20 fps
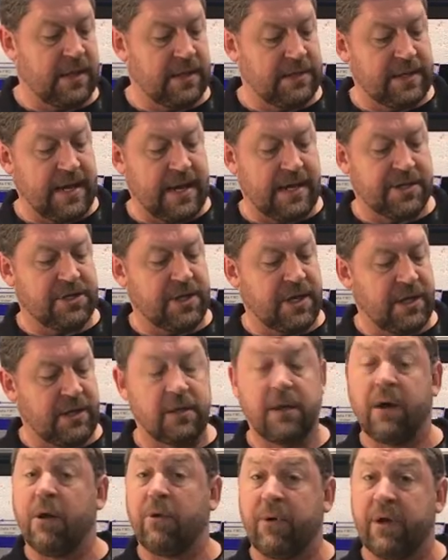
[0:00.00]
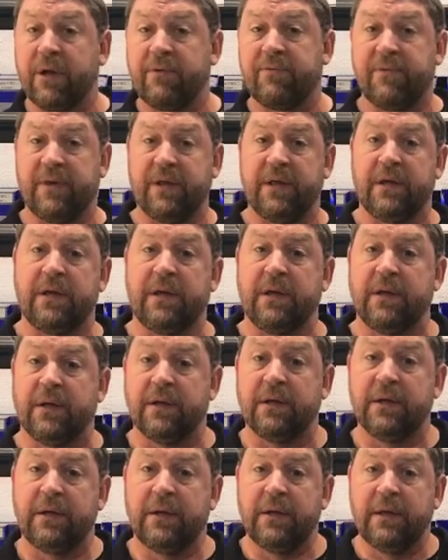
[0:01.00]
Dash 8 O-ring fitting
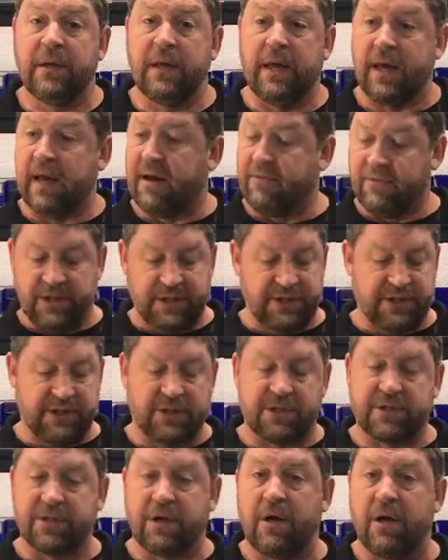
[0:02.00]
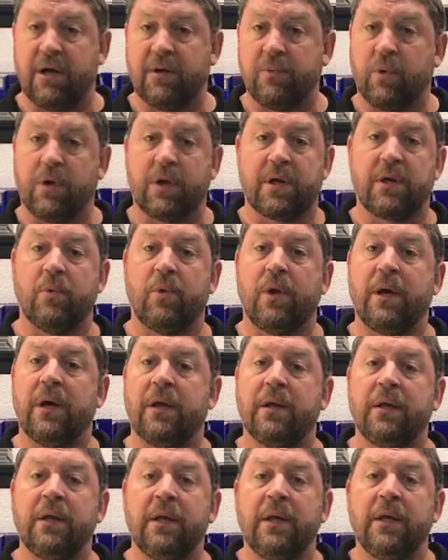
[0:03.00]
here. Everything's installed, working
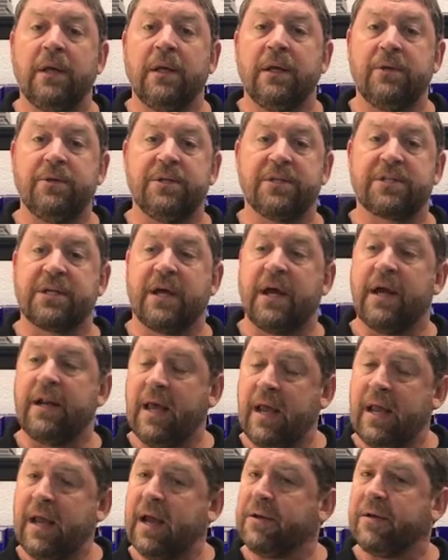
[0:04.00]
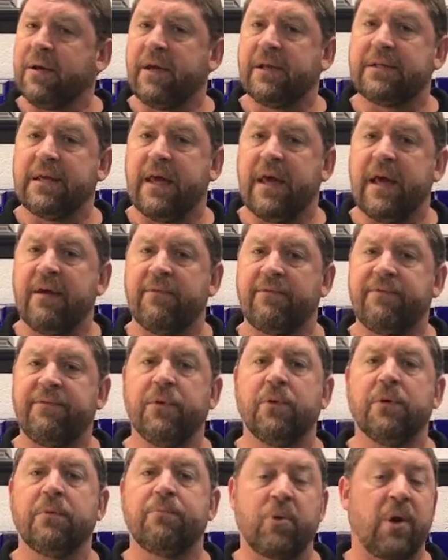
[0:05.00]
well. You decide, hey, I'd like to have
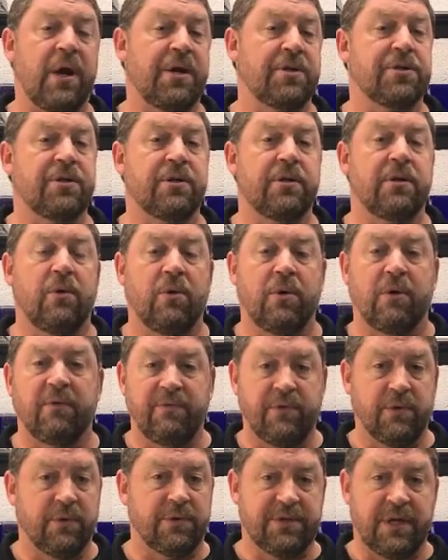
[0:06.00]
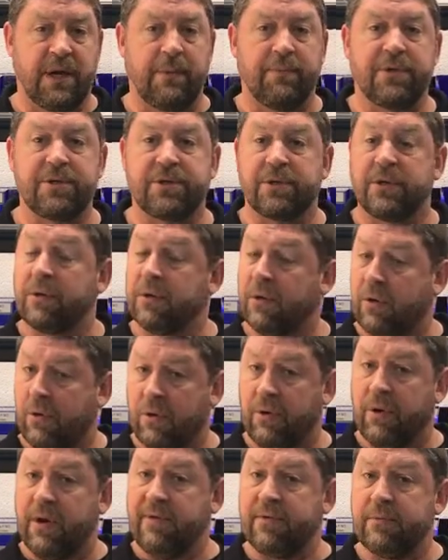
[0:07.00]
fuel pressure or fuel temperature
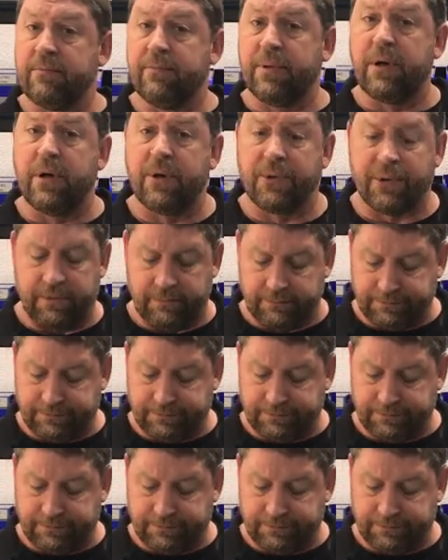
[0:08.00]
or even both.